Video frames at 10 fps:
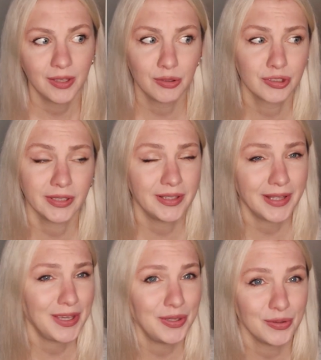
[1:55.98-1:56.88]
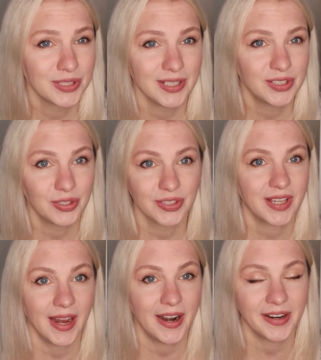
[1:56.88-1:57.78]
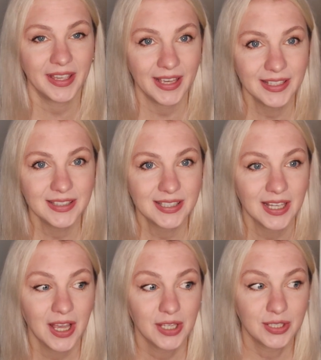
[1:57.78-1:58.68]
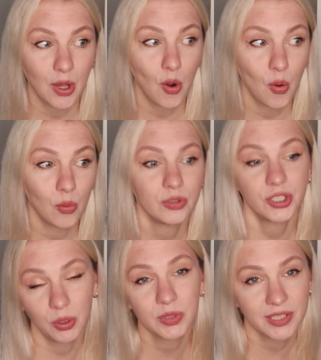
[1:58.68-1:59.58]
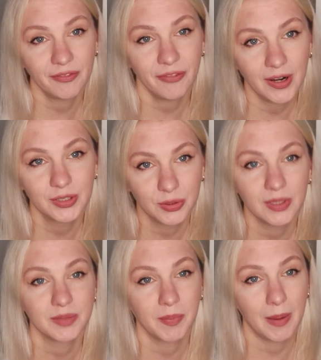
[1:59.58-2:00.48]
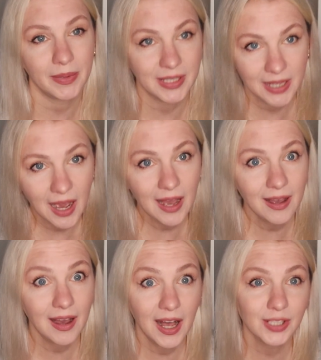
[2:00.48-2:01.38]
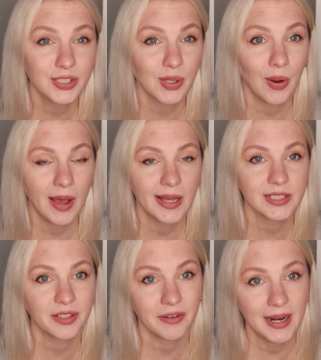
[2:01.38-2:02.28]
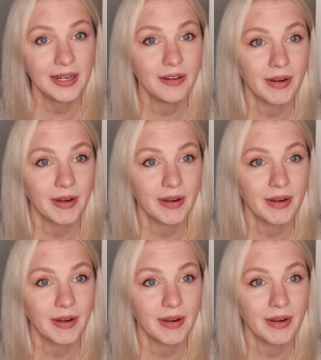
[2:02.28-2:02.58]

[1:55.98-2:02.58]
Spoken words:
Usually they use it to scare kids. So she was referred to as Baba Yaga, also as Granny